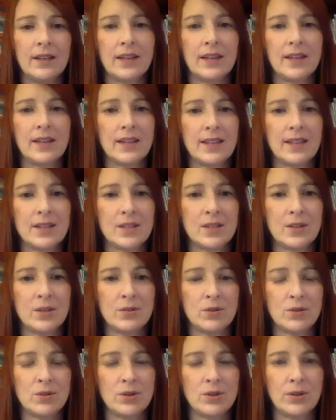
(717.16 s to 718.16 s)
think that's so
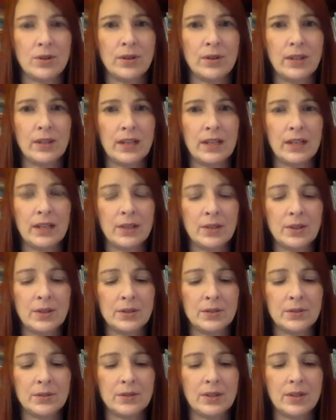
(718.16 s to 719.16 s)
true and i
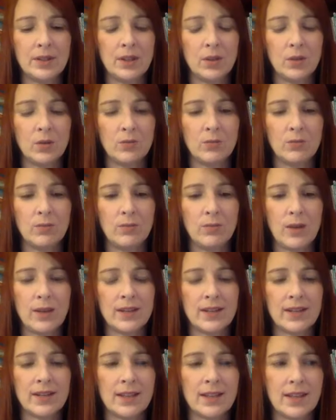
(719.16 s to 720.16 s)
know you know one
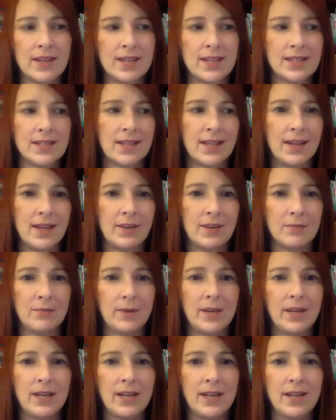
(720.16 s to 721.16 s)
of the things that
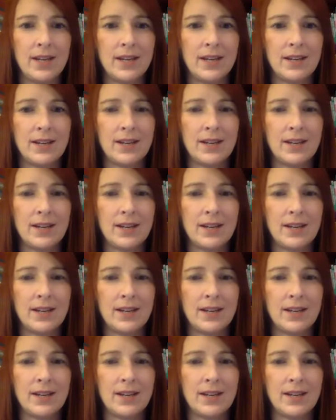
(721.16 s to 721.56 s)
we